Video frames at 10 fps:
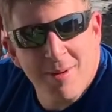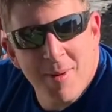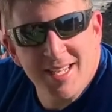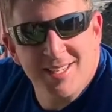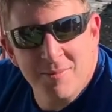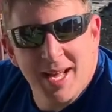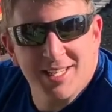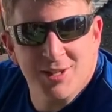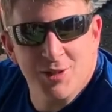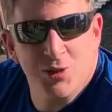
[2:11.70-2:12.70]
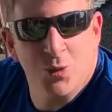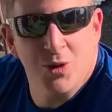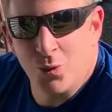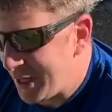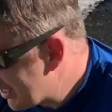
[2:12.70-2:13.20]
matter back to the soil.
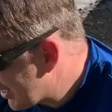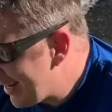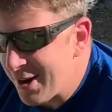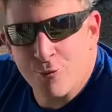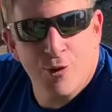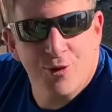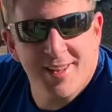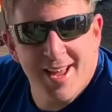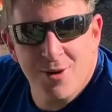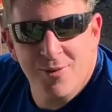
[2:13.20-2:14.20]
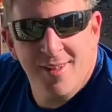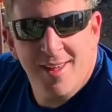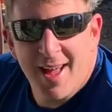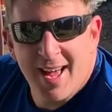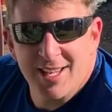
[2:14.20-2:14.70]
We just let it rot down,
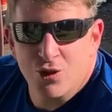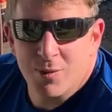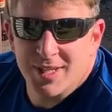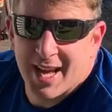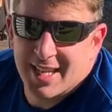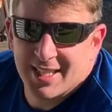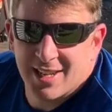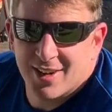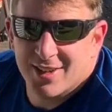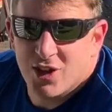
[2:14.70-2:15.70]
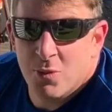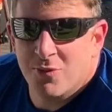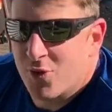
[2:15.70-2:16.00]
and it's almost acting like a type of